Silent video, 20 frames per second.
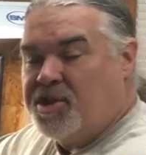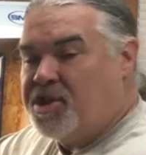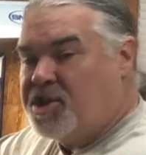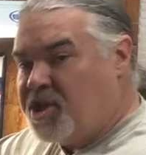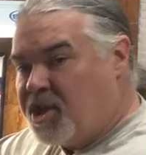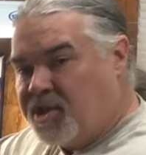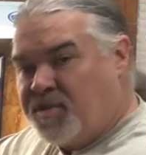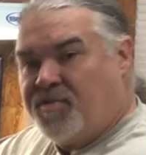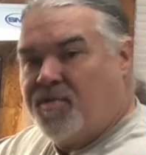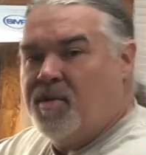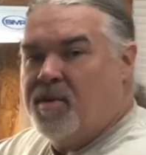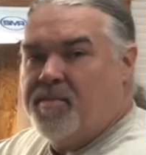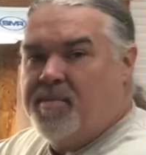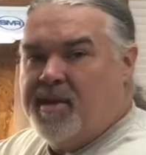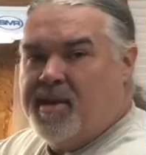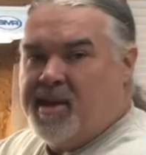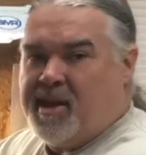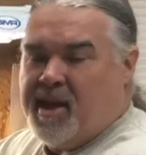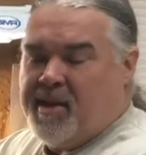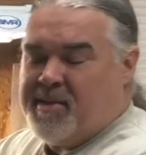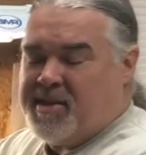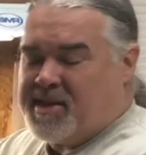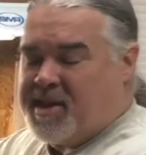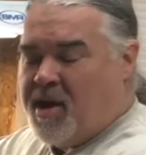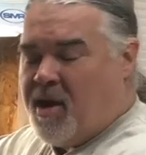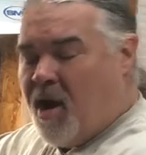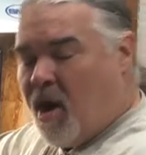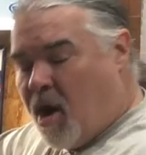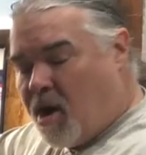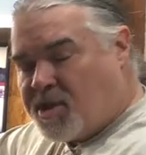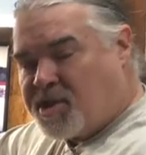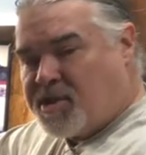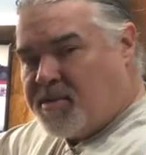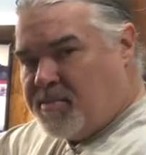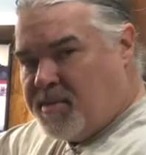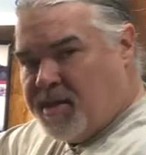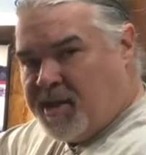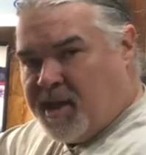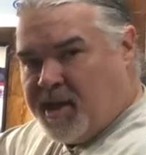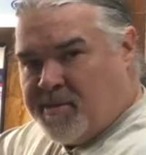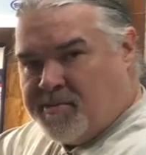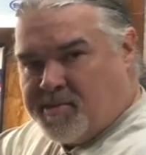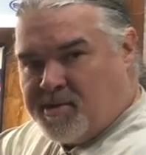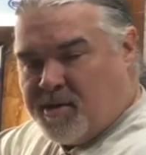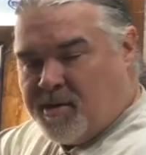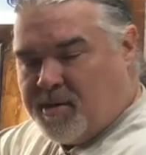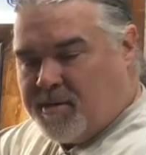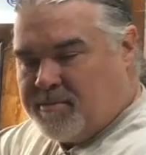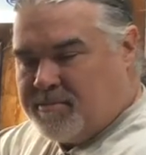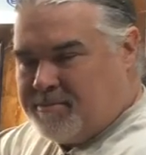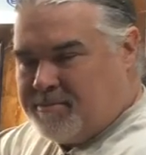just for the B-cam. That's how awesome B-cams are.